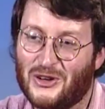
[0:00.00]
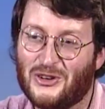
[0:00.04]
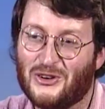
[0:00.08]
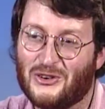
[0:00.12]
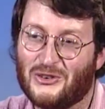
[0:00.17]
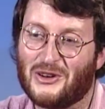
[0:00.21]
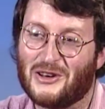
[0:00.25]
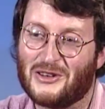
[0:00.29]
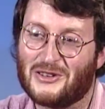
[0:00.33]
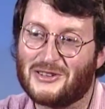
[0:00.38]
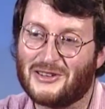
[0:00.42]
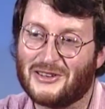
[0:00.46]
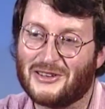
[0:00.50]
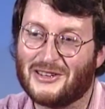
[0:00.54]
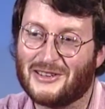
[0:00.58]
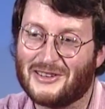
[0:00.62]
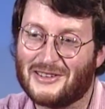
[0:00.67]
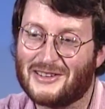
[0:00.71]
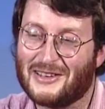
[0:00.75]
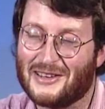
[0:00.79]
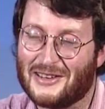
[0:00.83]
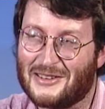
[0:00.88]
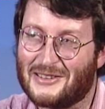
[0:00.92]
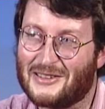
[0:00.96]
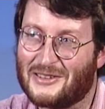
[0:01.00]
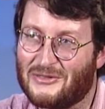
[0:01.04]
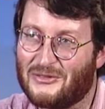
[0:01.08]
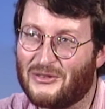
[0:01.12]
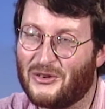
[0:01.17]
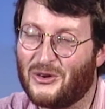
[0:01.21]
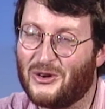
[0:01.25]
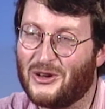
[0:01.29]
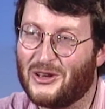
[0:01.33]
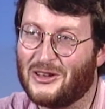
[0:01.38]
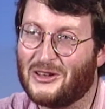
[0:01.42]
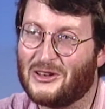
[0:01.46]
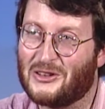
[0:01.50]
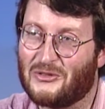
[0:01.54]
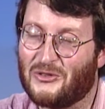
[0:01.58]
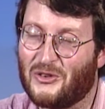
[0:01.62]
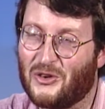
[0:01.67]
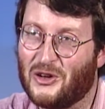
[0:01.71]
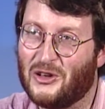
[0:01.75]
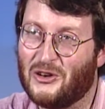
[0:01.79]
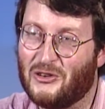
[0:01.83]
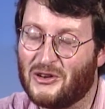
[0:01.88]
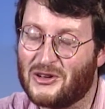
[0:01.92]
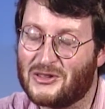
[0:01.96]
interesting. It's very
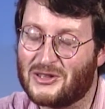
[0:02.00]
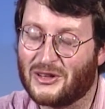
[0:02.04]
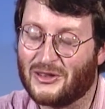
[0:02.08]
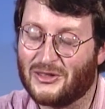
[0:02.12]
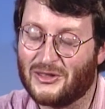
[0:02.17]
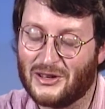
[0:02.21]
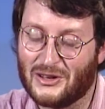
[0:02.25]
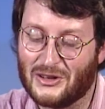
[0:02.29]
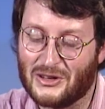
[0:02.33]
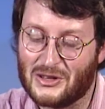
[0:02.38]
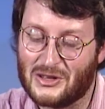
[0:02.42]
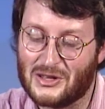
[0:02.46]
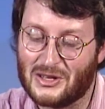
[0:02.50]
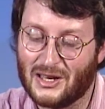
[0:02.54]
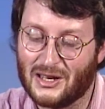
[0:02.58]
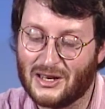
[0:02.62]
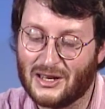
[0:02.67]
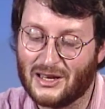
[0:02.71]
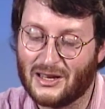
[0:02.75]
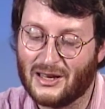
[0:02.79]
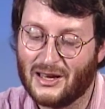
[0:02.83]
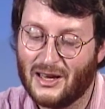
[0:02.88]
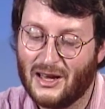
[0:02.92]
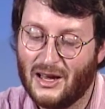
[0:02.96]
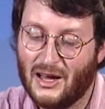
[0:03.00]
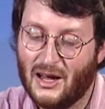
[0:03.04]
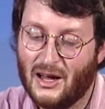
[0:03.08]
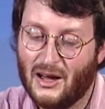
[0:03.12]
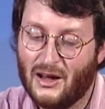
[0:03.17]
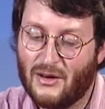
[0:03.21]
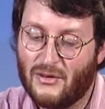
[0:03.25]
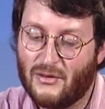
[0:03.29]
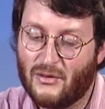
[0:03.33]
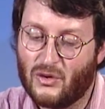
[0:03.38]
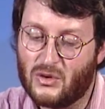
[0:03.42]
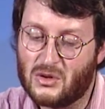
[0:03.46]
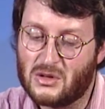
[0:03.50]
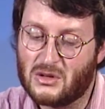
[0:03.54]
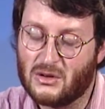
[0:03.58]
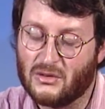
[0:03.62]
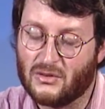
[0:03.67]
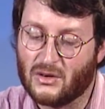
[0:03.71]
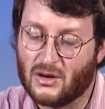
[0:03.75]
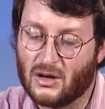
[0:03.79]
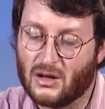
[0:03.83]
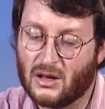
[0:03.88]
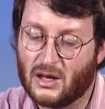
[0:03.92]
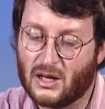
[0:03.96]
interesting thing to study. First of
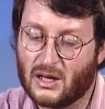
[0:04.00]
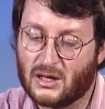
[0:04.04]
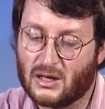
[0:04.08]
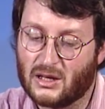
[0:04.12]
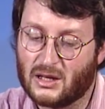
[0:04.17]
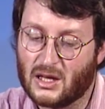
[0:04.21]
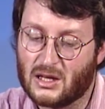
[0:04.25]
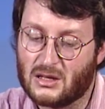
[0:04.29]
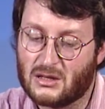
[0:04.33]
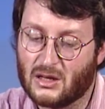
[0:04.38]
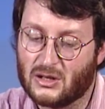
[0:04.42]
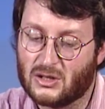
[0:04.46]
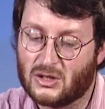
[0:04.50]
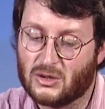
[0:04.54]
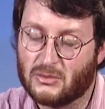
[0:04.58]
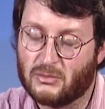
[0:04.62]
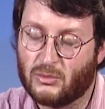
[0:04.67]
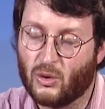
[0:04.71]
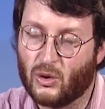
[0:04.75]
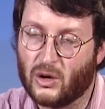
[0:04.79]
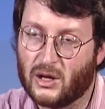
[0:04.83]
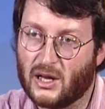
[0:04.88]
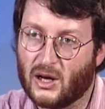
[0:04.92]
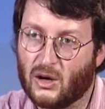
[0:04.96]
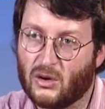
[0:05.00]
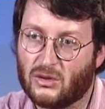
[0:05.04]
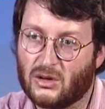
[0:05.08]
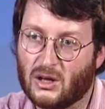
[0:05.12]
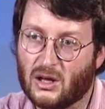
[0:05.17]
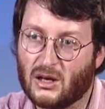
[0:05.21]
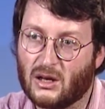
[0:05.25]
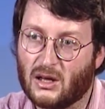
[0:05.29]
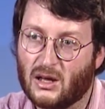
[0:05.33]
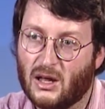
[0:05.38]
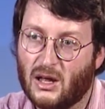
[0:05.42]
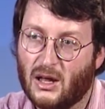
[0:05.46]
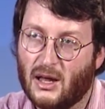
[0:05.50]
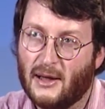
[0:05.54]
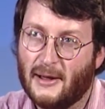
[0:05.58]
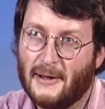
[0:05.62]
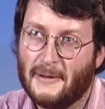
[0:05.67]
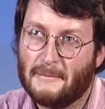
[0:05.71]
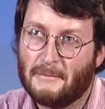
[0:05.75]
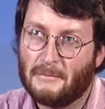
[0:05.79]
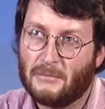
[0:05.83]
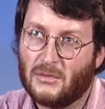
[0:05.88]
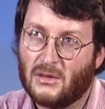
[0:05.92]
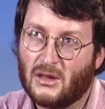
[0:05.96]
all, I guess I should point out that
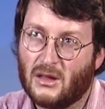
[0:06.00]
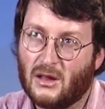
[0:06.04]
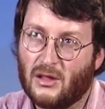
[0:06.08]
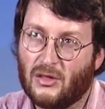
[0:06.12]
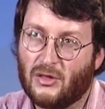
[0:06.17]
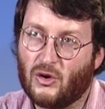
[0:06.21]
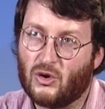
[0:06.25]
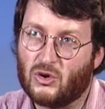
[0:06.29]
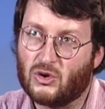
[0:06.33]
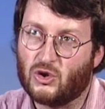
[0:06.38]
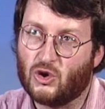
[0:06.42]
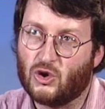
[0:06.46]
the